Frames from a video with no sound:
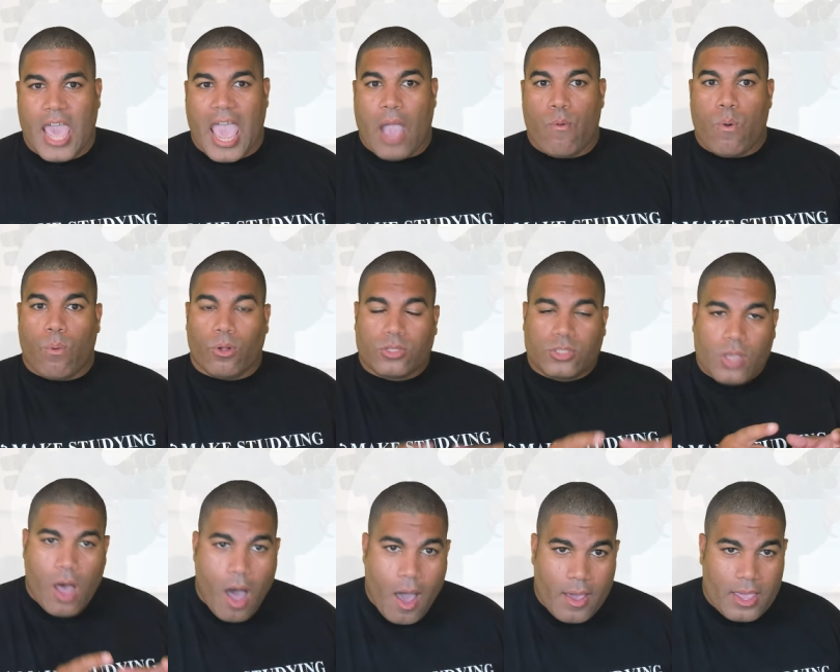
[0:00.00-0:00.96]
And what we're
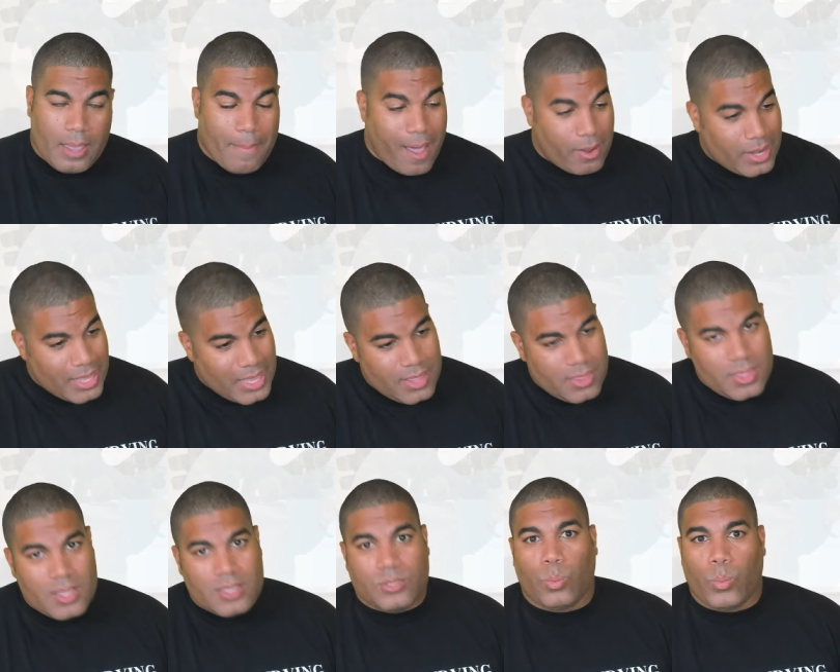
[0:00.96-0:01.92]
talking about in
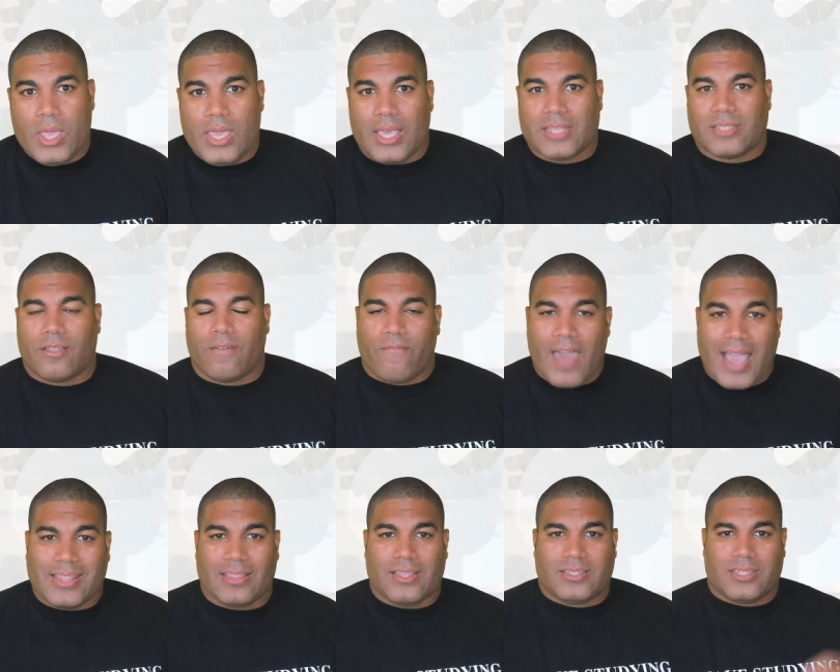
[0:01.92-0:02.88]
this week is the
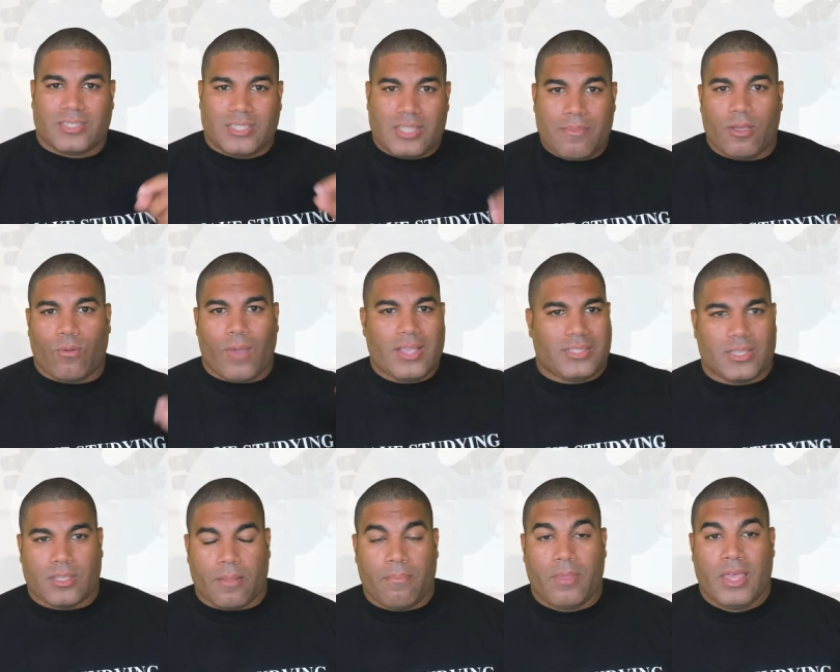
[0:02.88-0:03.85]
fact that the systemic
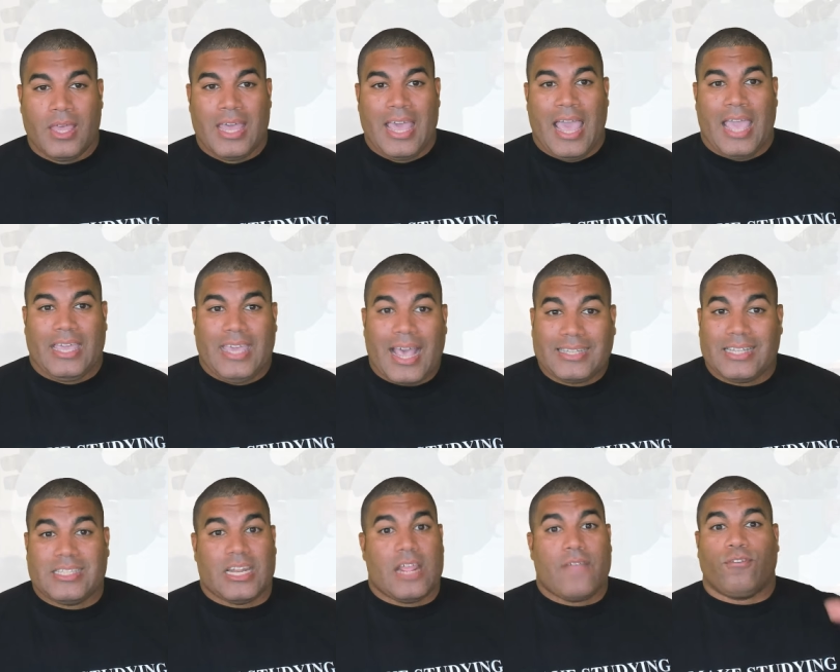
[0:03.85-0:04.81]
racism Yes,
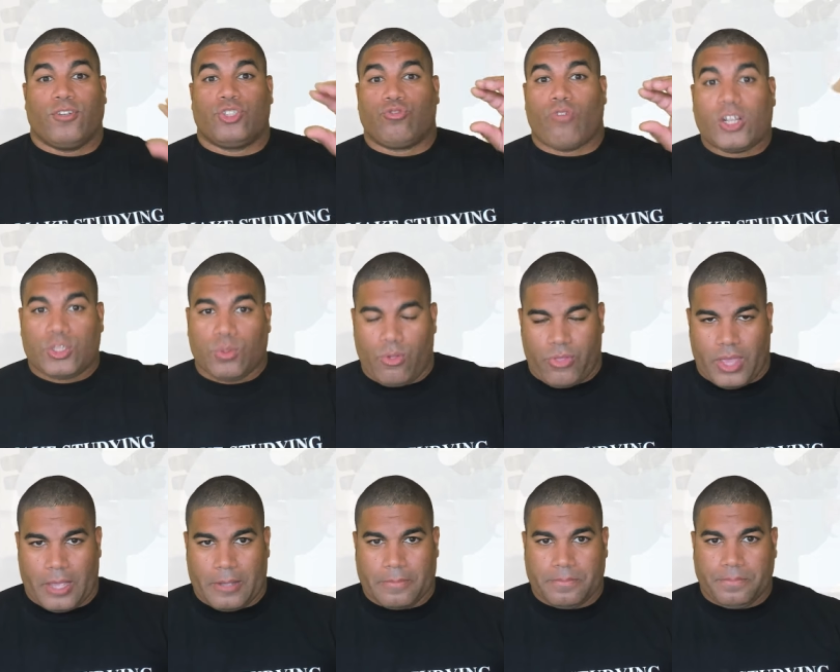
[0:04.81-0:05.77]
it's an infrastructural thing.